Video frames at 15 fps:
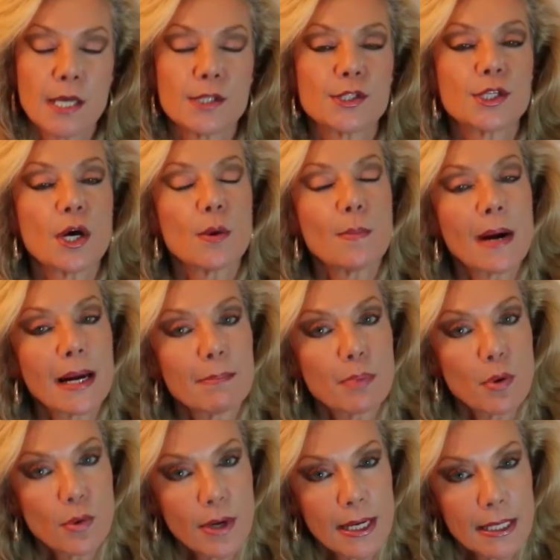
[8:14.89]
So my
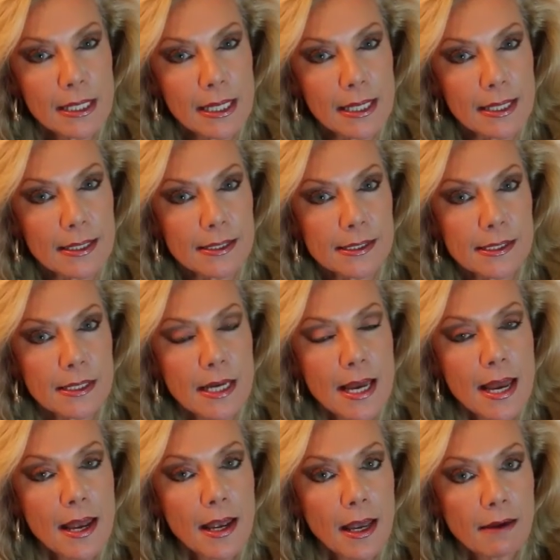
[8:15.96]
point is,
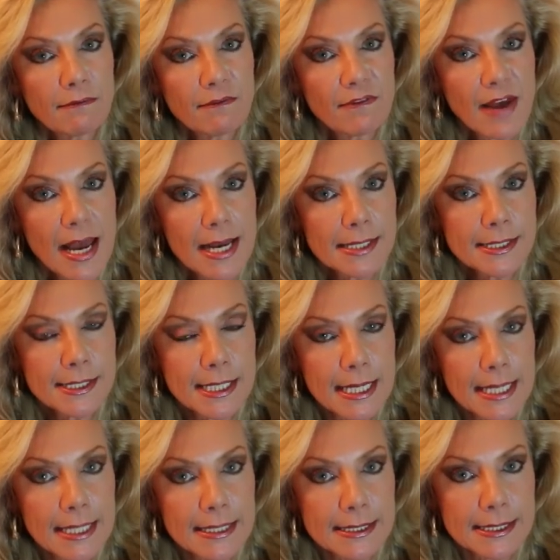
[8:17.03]
invest
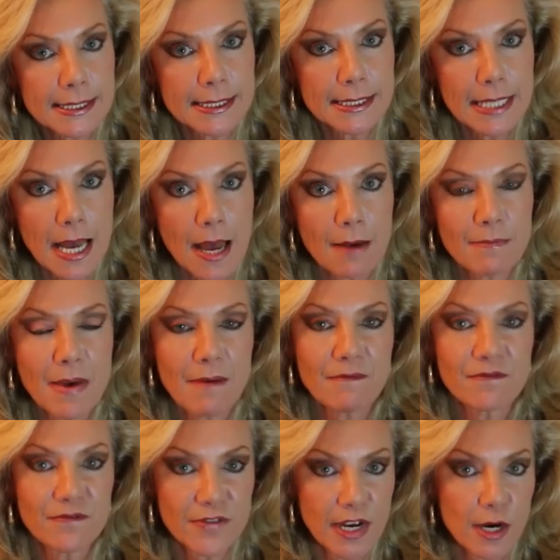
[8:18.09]
in
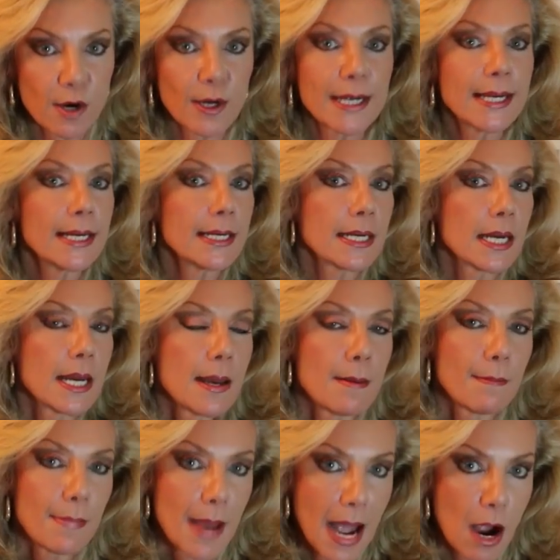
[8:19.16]
some very
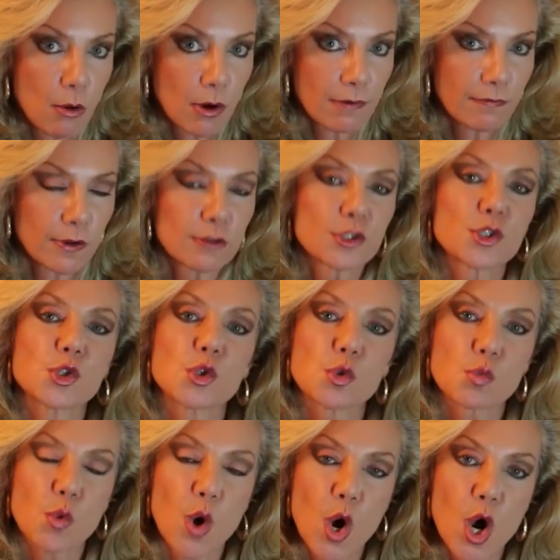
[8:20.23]
powerful,
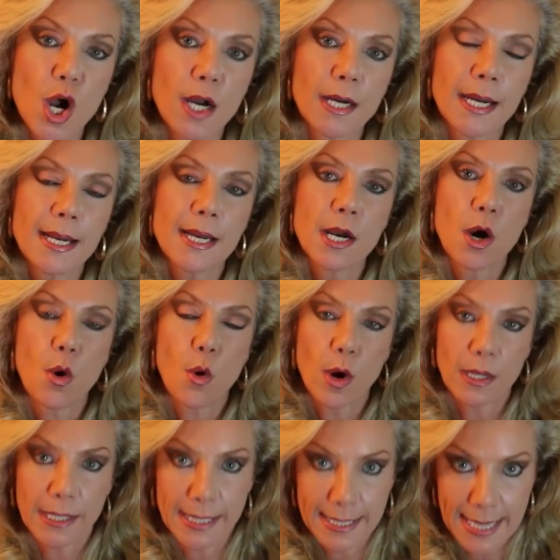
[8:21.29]
strong
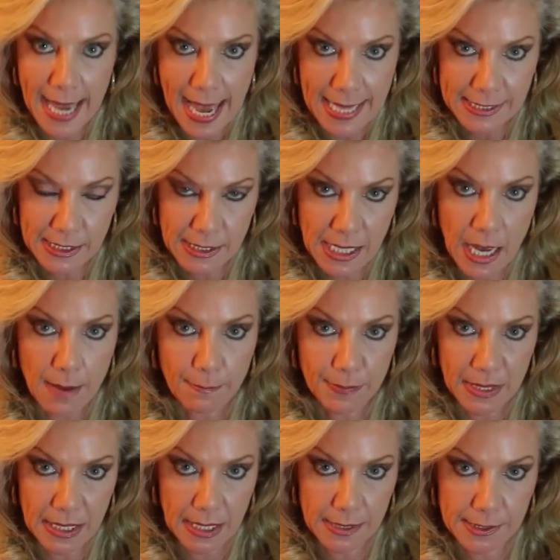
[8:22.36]
oil and gas
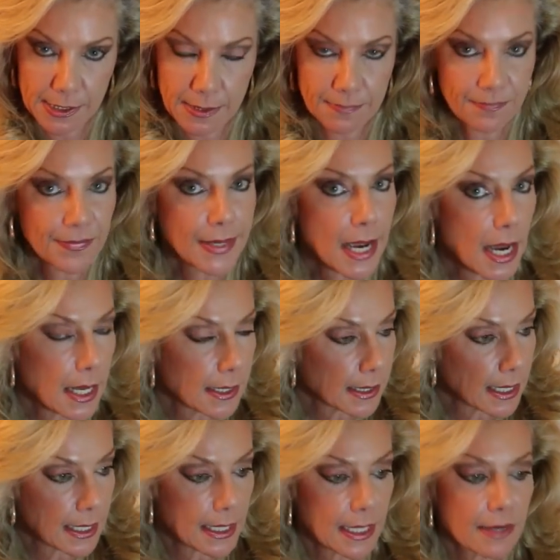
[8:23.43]
companies,
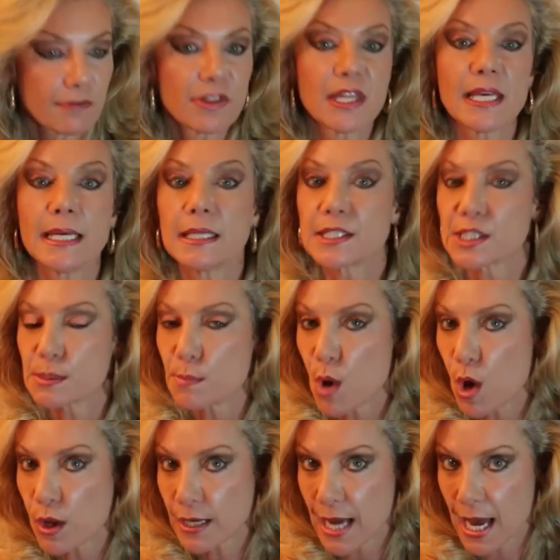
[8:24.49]
not any of the
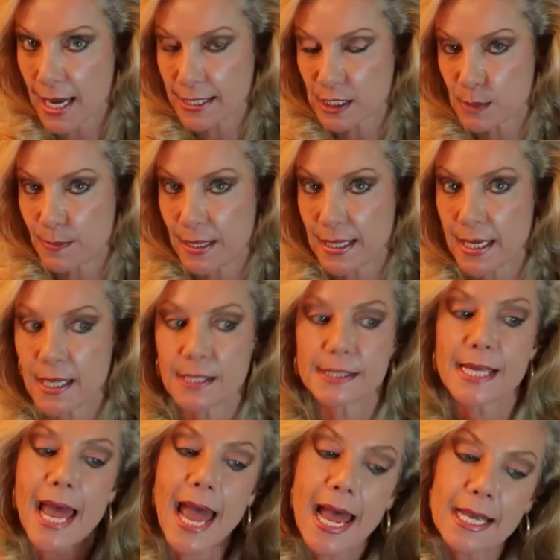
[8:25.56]
small guys,
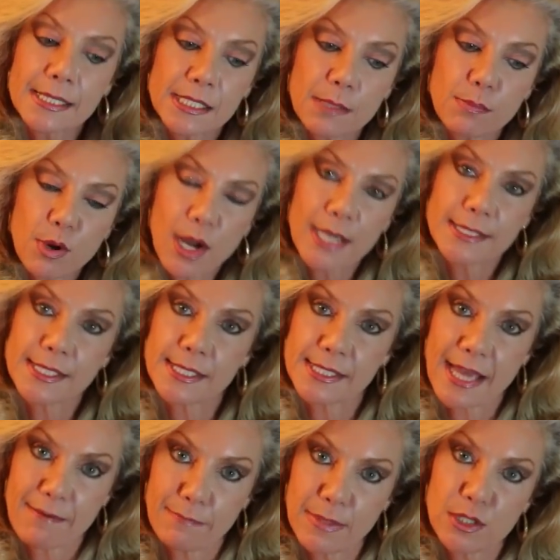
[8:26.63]
because as the
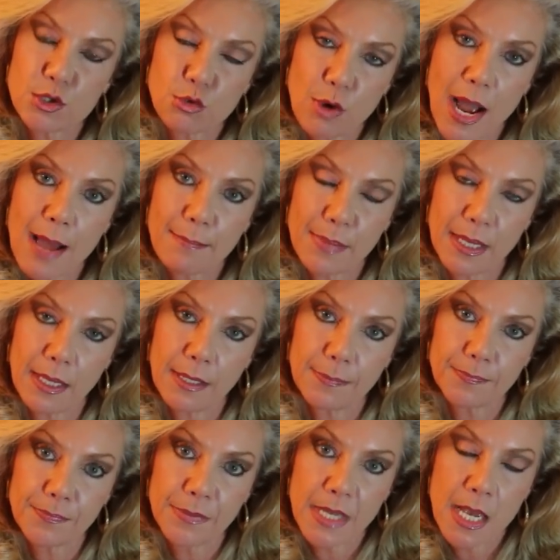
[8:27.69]
prices have been dropping